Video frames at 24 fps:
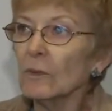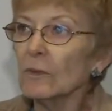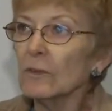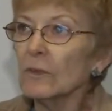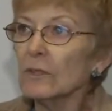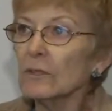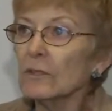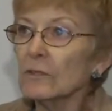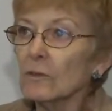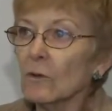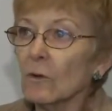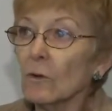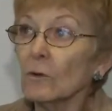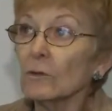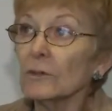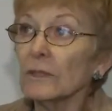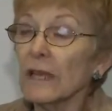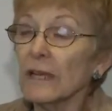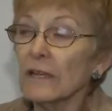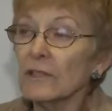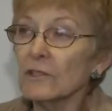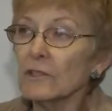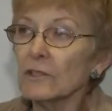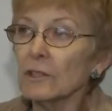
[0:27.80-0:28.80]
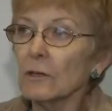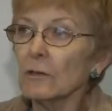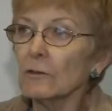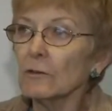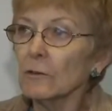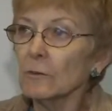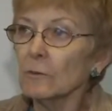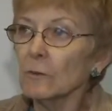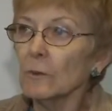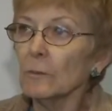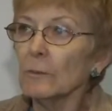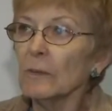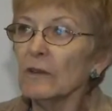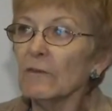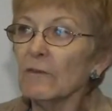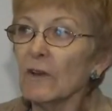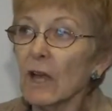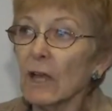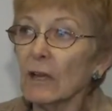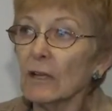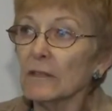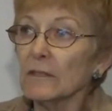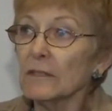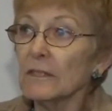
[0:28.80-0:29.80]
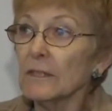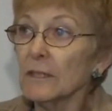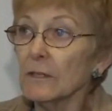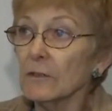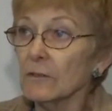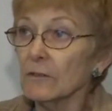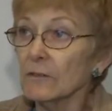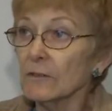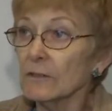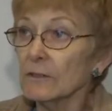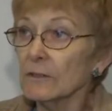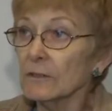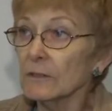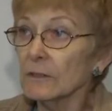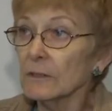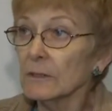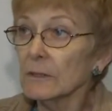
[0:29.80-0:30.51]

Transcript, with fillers: with this cold night shelter will be volunteers,